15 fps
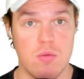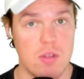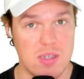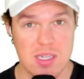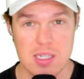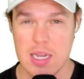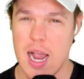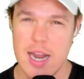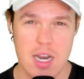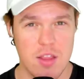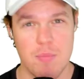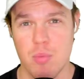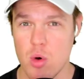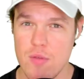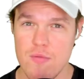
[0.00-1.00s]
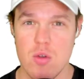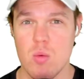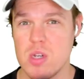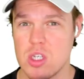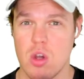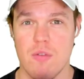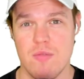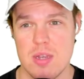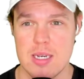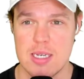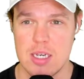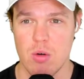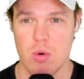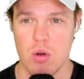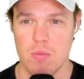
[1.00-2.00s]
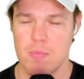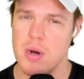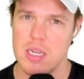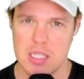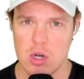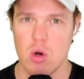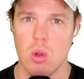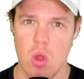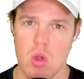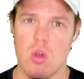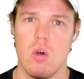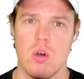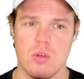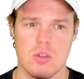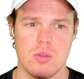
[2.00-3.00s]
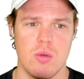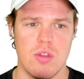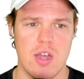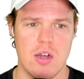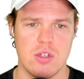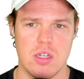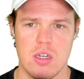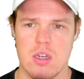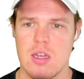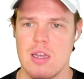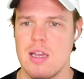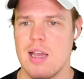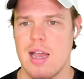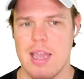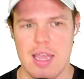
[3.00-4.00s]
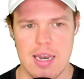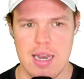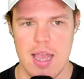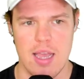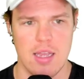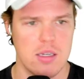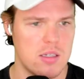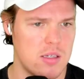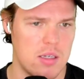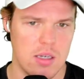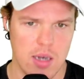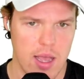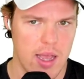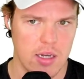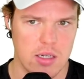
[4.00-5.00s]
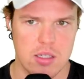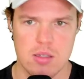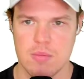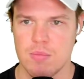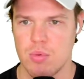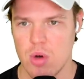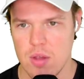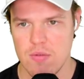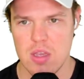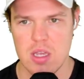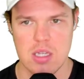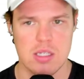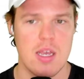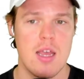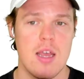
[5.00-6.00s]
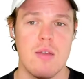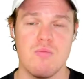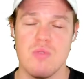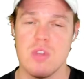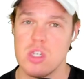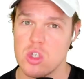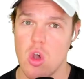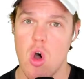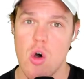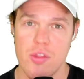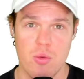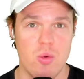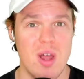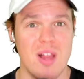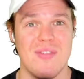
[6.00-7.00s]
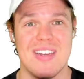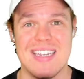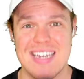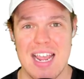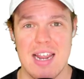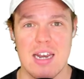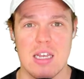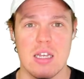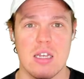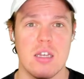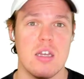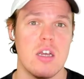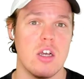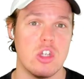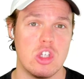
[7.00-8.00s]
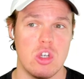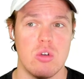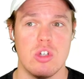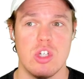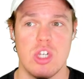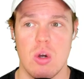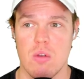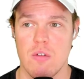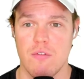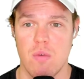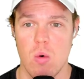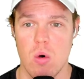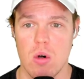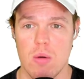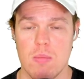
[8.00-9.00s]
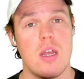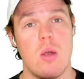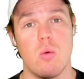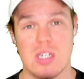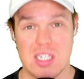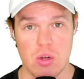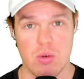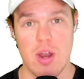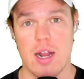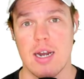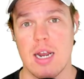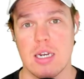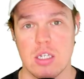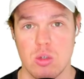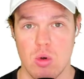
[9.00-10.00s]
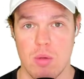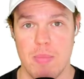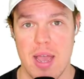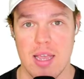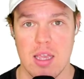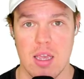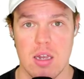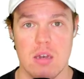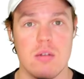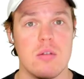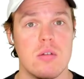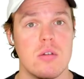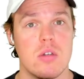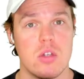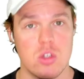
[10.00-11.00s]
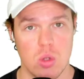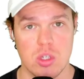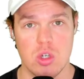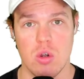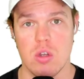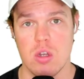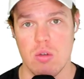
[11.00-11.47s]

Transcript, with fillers: this is kind of the preview we saw in V0, but it's in our localhost 3000. I hit next, next, previous. This is all the relevant data associated with the form. We're still not connected to a backend. So let's go and do